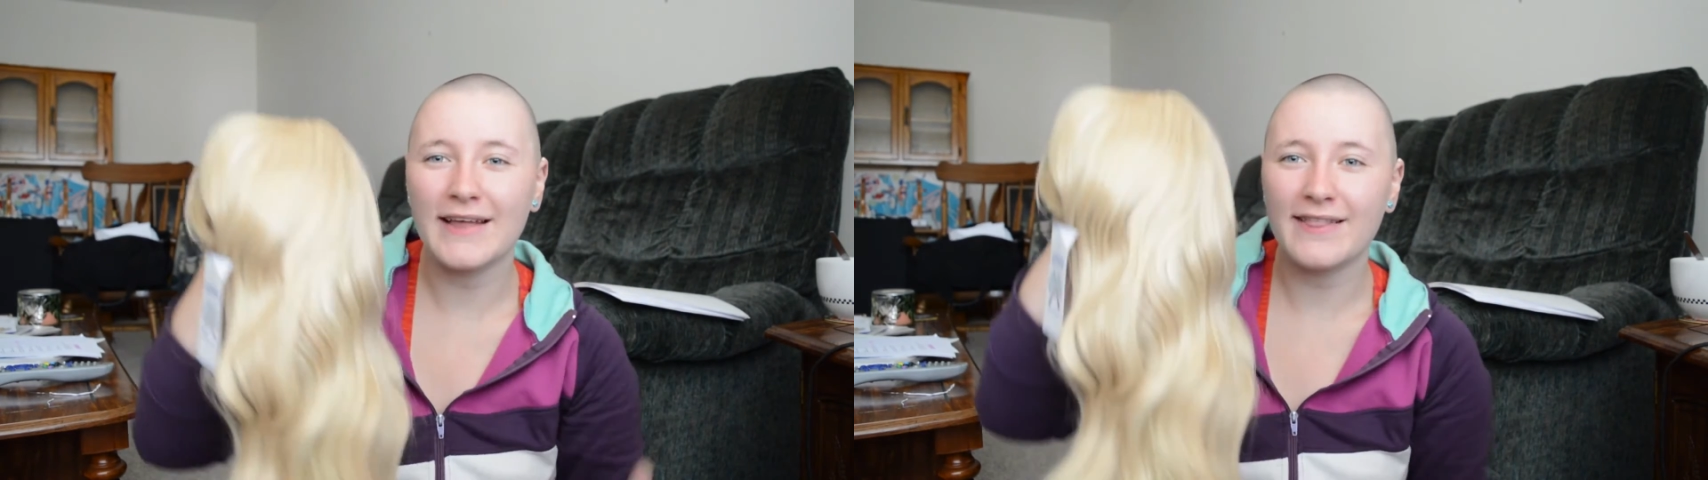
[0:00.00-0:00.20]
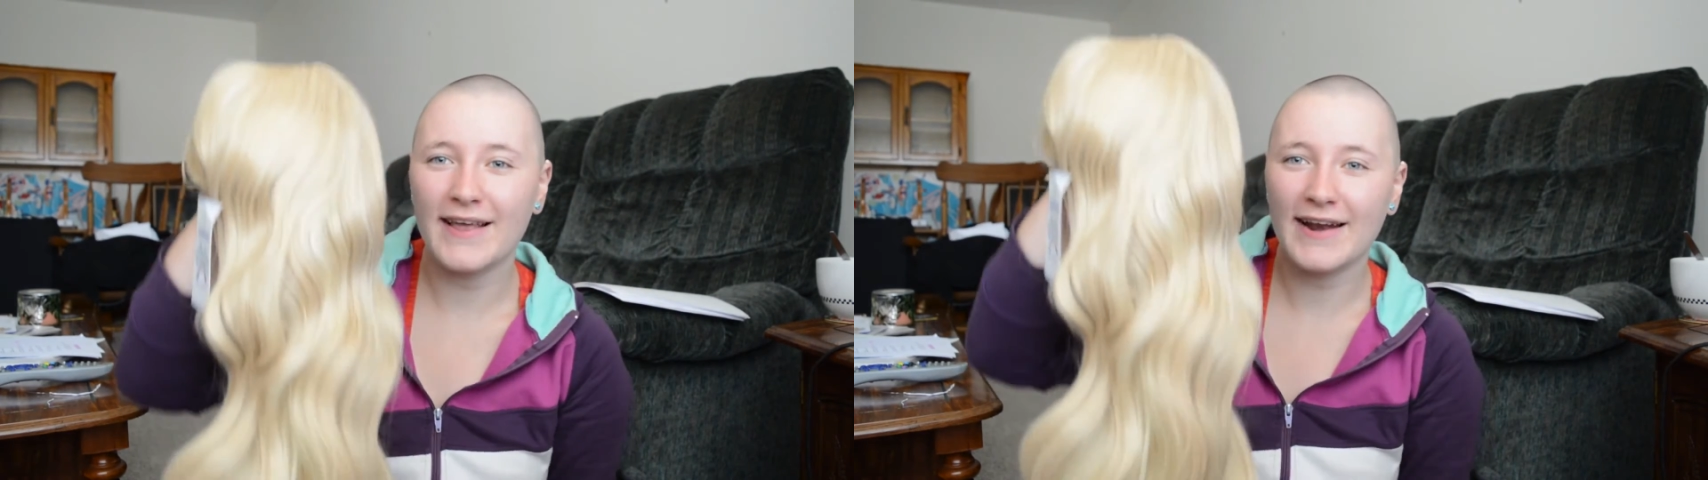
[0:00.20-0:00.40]

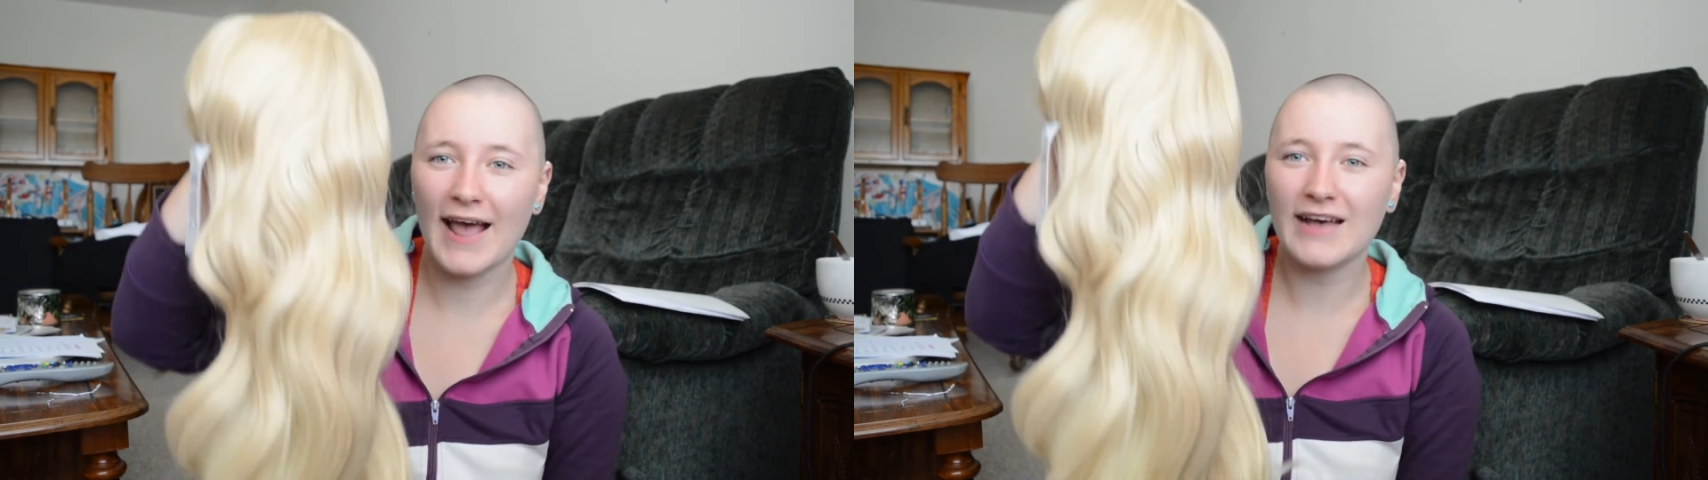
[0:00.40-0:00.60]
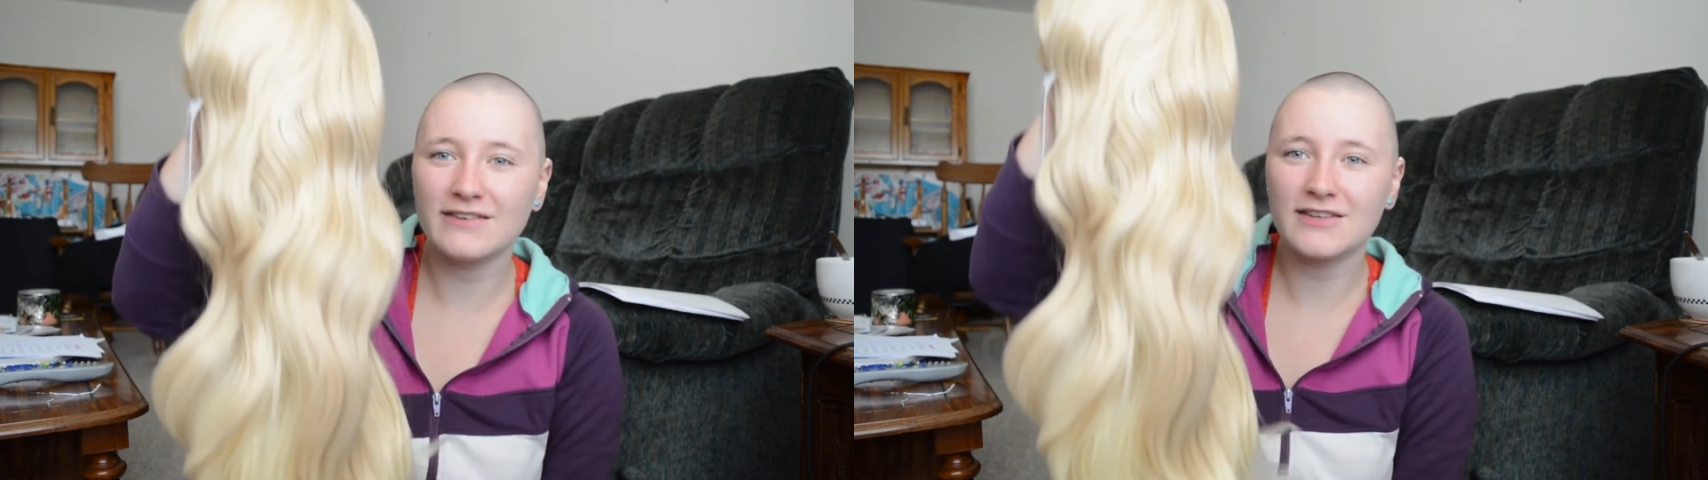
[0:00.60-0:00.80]
and then
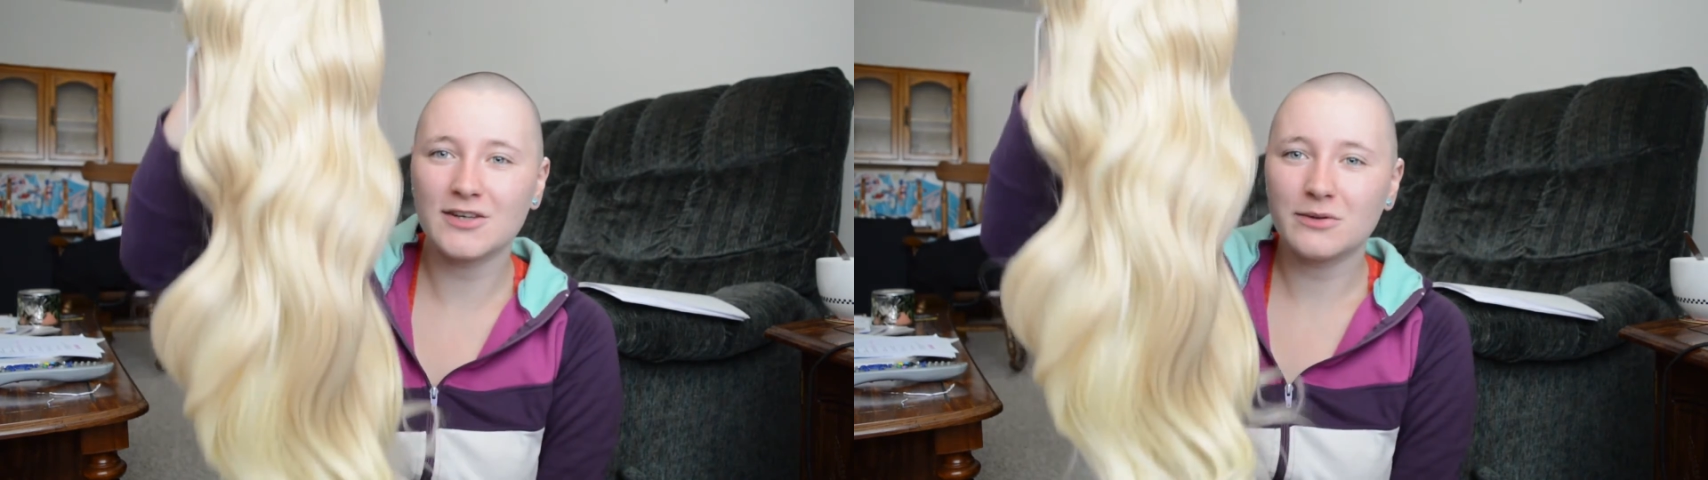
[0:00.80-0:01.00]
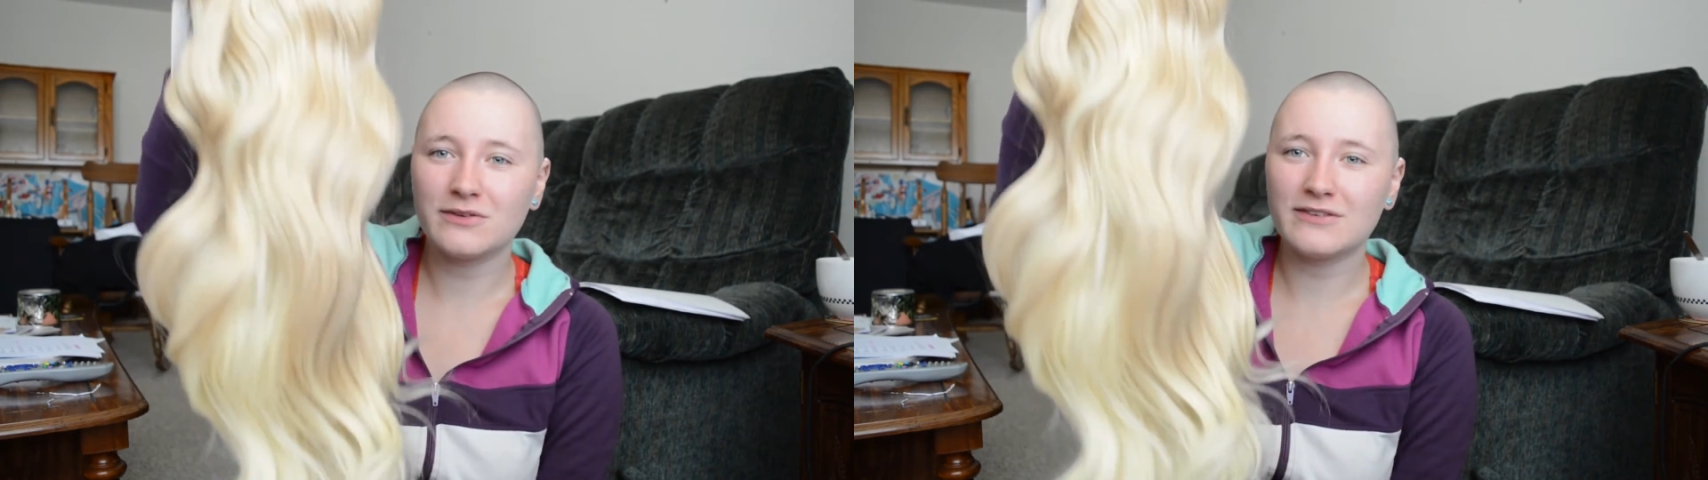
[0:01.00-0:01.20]
as
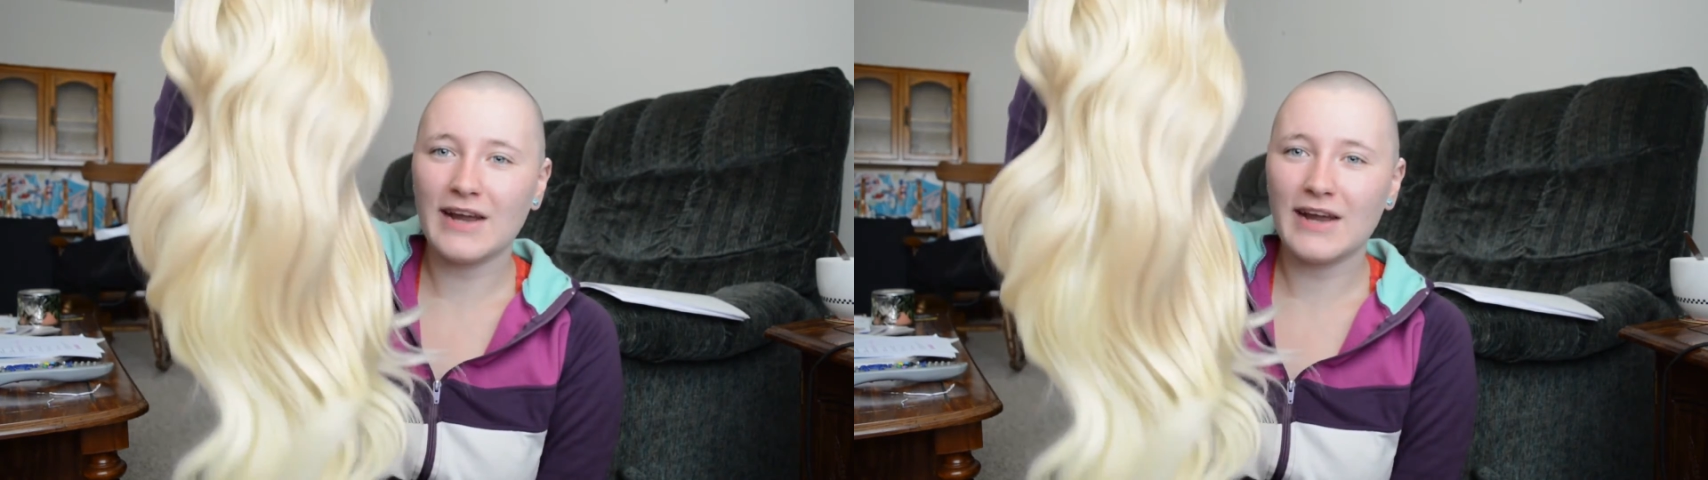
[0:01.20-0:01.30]
it goes